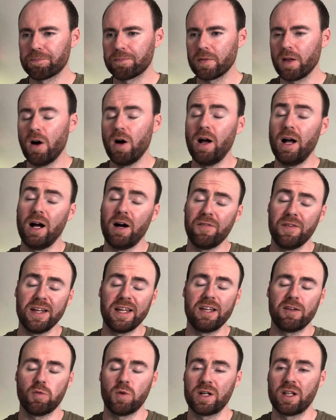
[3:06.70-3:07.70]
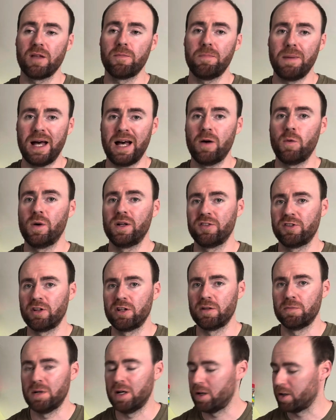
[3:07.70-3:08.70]
Well, I think it's one of the better ones on
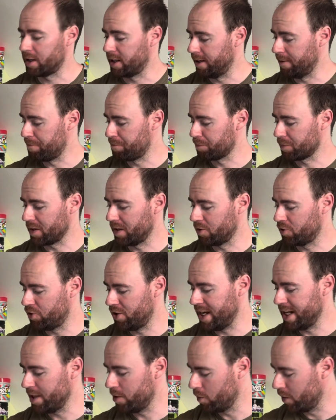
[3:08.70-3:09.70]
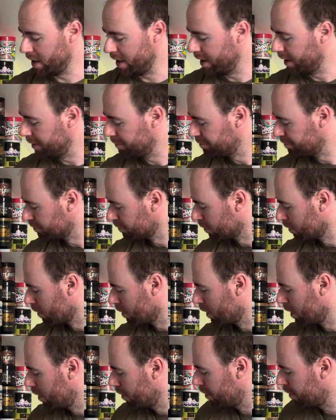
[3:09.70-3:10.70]
the market, genuinely,
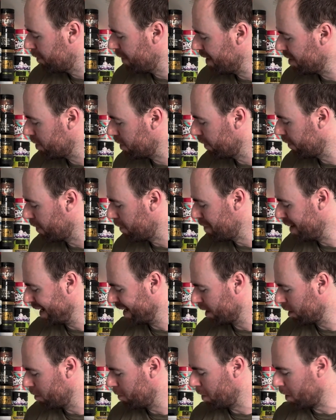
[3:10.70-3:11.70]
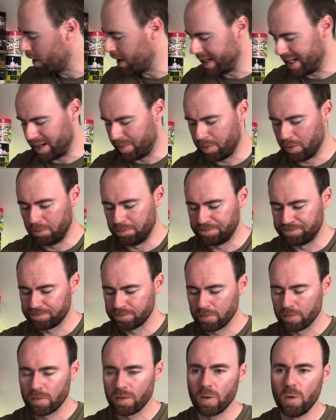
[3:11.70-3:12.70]
especially for mango pineapple.
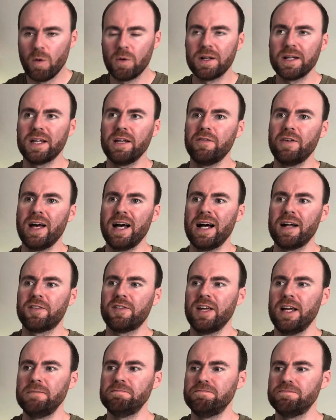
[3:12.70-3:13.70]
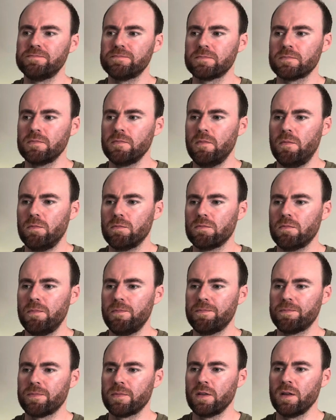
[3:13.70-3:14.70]
What would I give it out of 10?
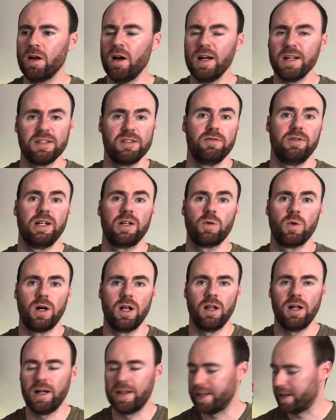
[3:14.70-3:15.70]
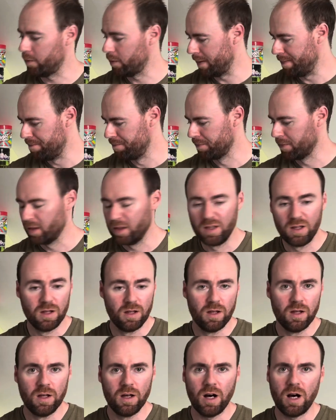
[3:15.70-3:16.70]
I actually really quite like that one.
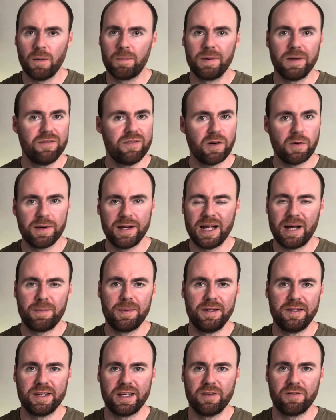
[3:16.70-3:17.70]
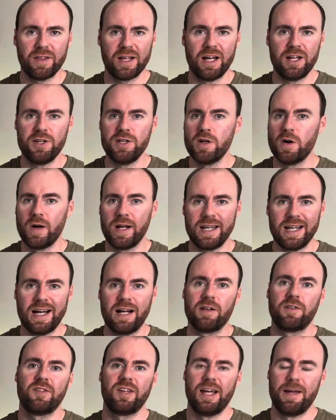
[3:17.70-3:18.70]
I'd be very happy to give that a 9 out
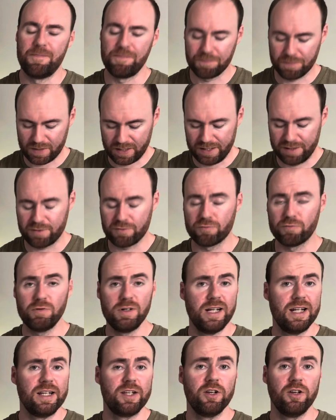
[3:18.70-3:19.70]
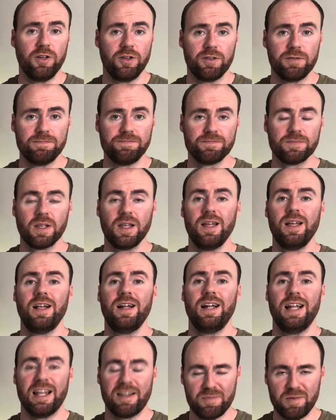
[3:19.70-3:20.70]
of 10. It's really good.
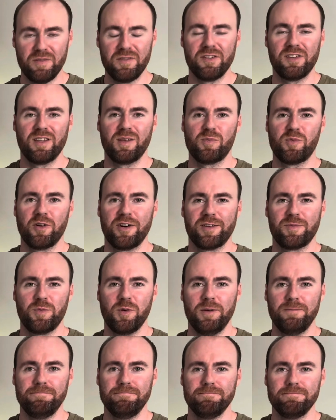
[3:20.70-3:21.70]
Let's move into the price point.